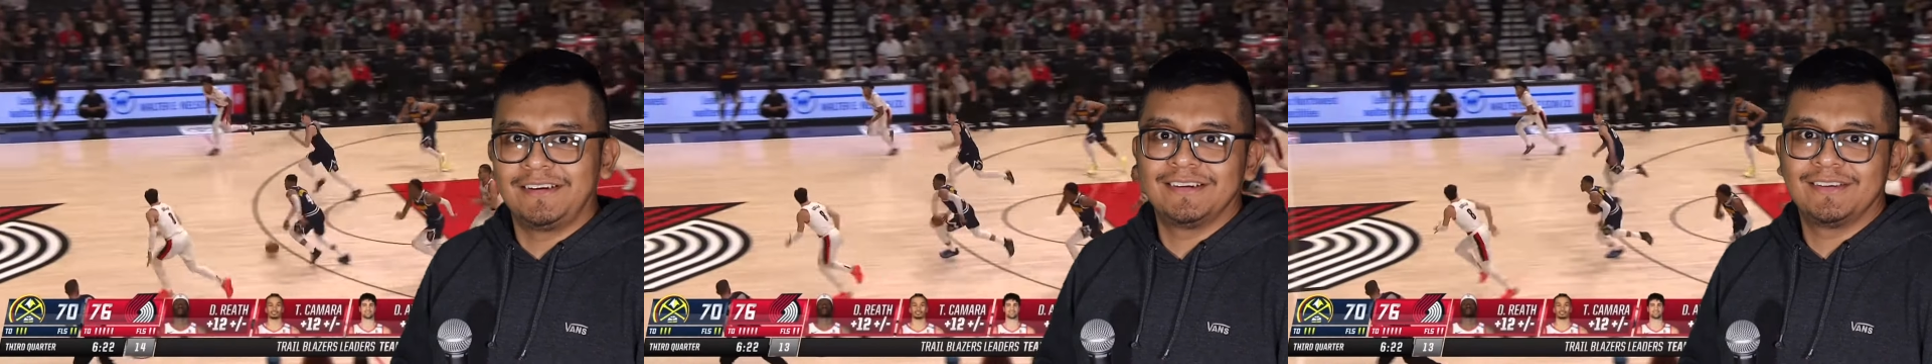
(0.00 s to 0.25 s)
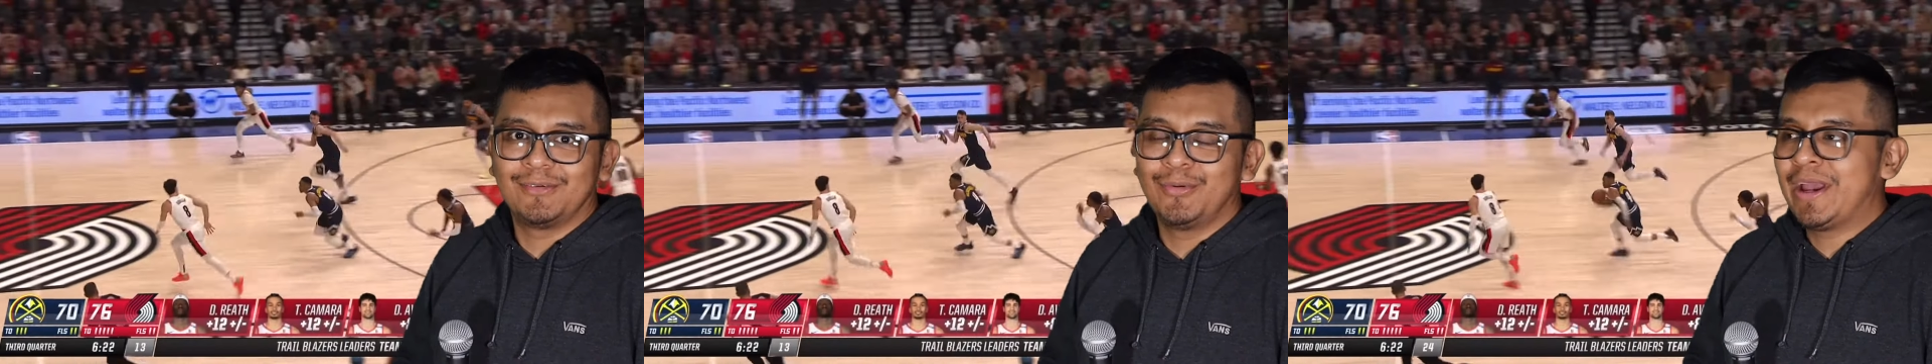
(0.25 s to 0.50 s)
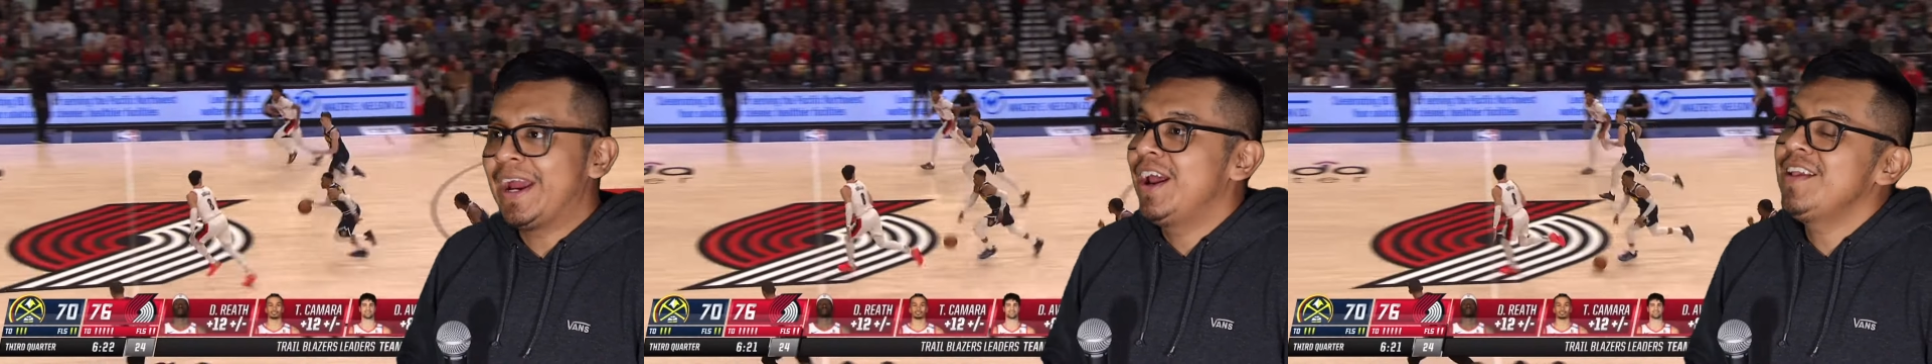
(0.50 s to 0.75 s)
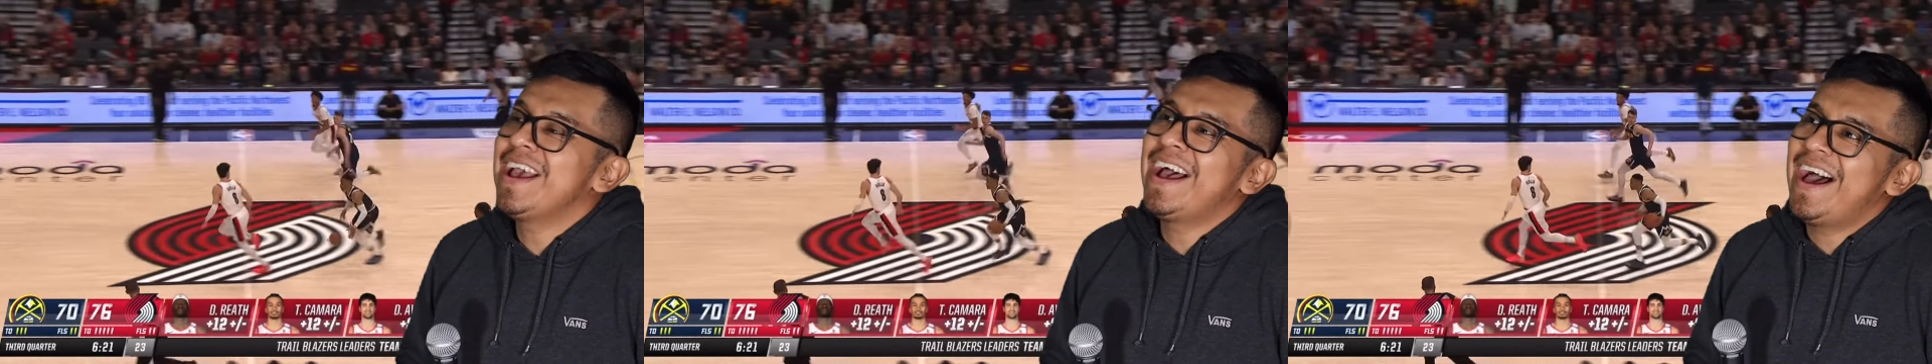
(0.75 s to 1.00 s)
Who cares?
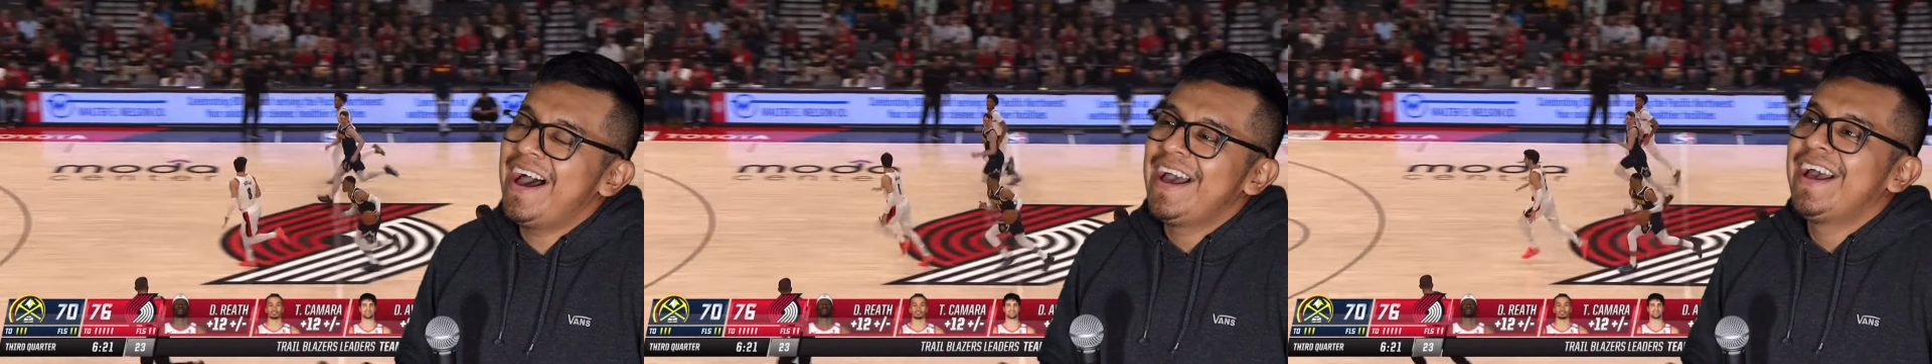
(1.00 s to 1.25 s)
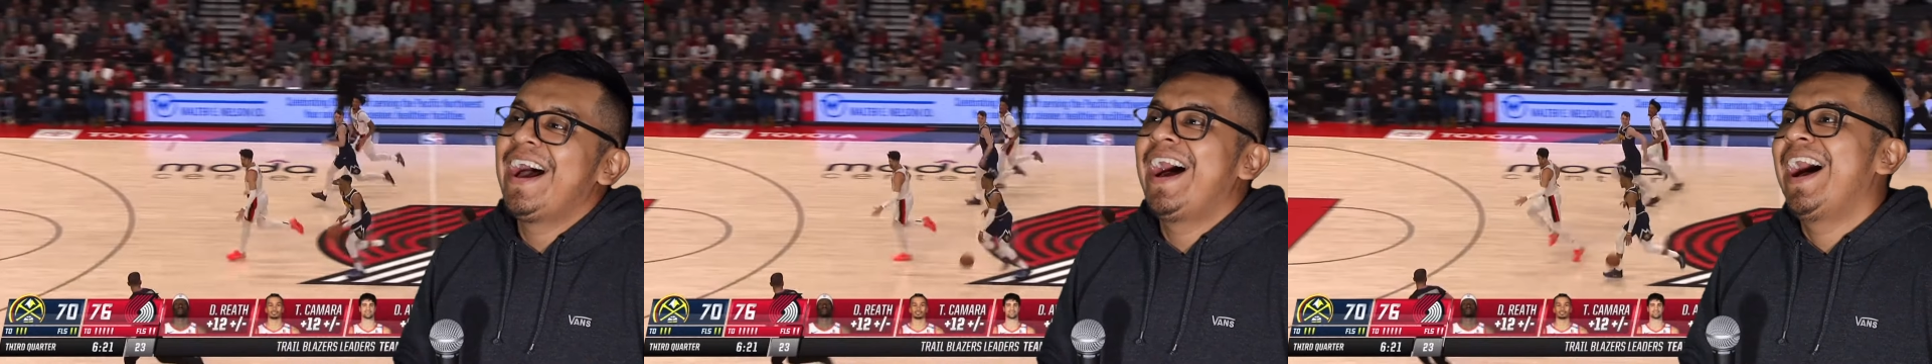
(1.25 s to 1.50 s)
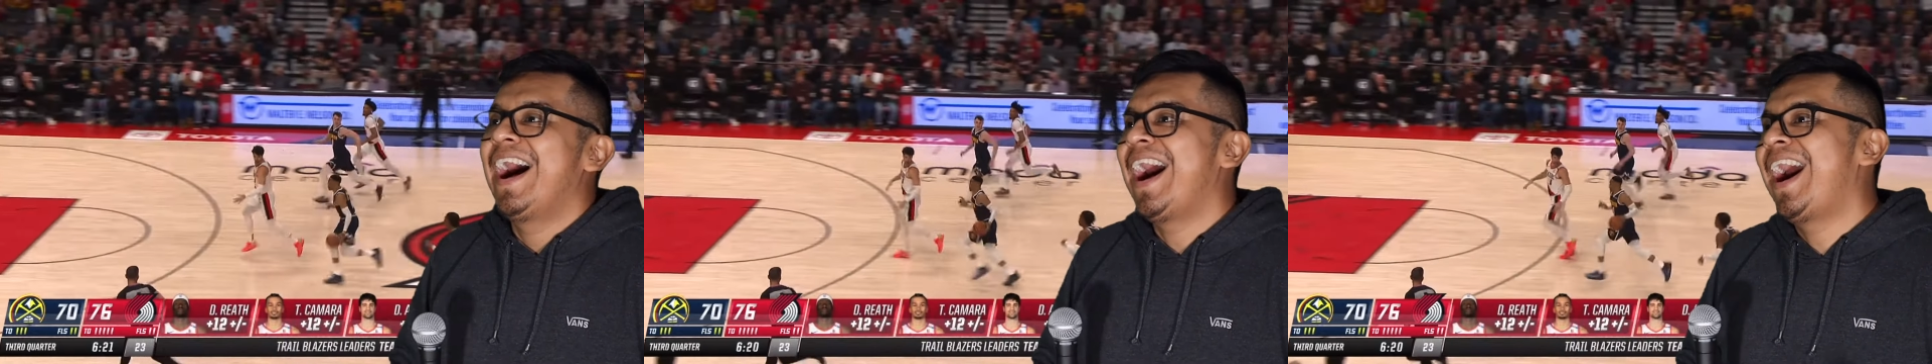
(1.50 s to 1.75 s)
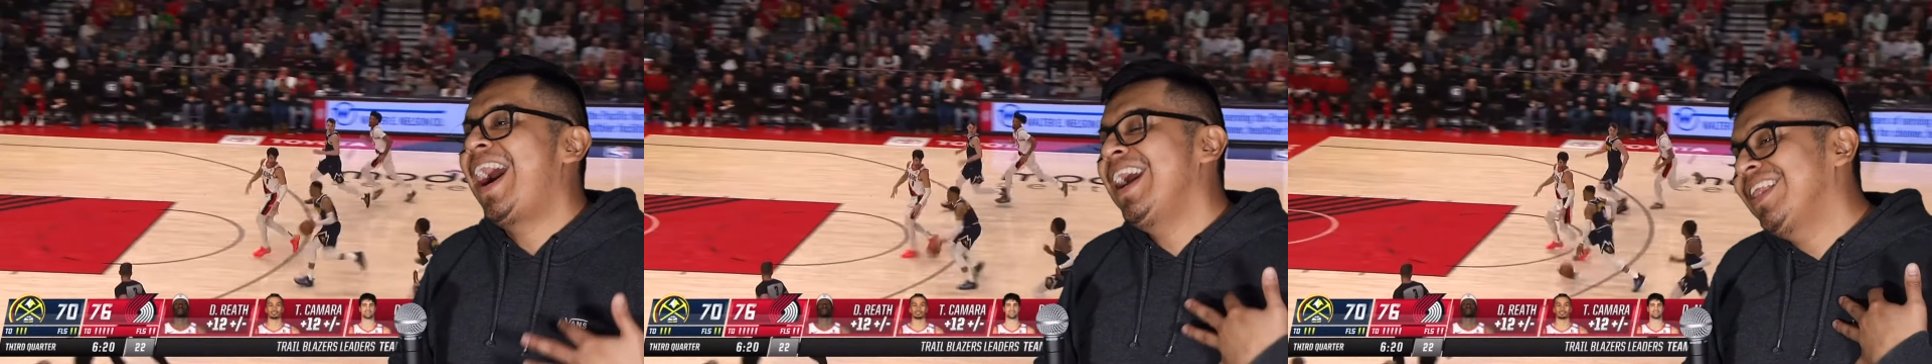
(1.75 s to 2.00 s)

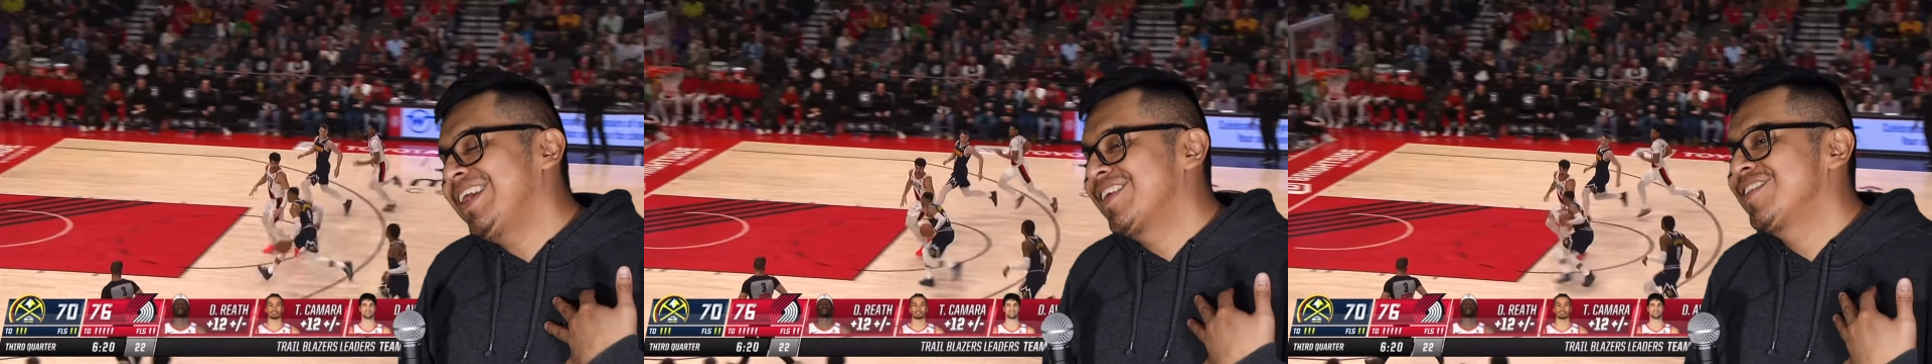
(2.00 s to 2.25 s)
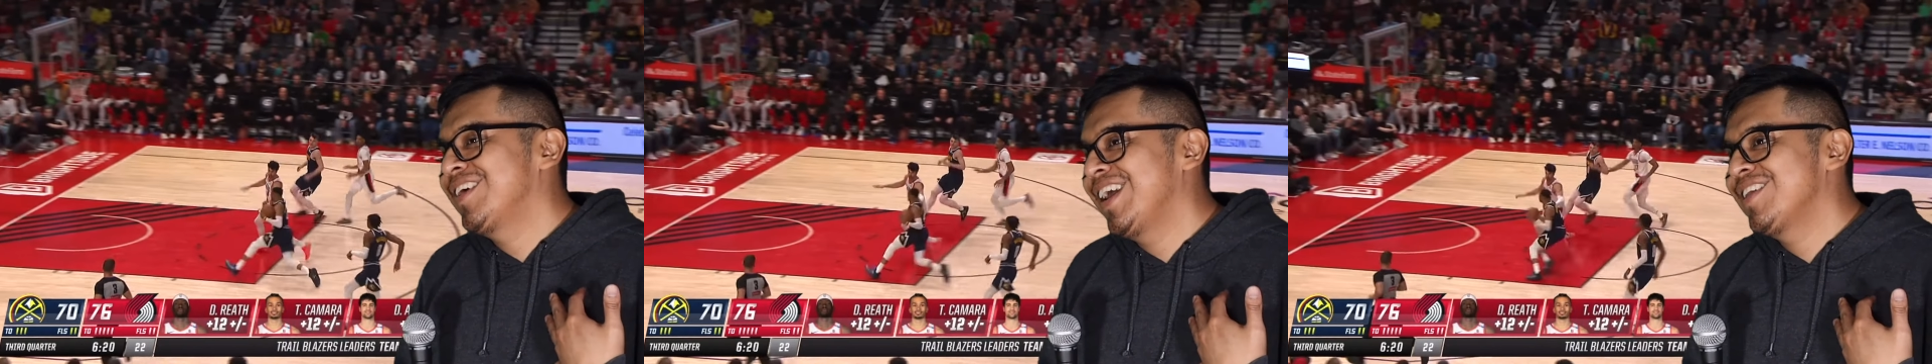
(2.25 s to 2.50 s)
I'd like to say